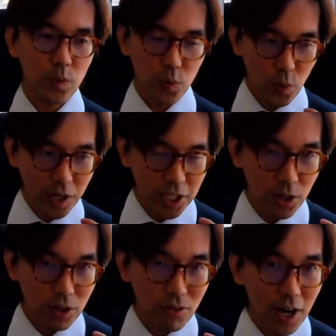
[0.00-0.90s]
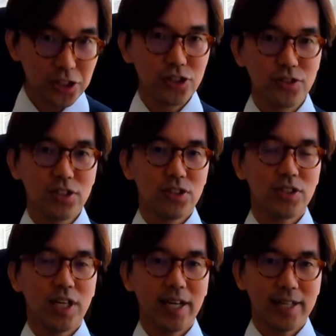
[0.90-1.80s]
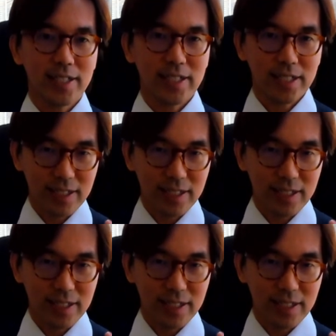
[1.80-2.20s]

when you rush to the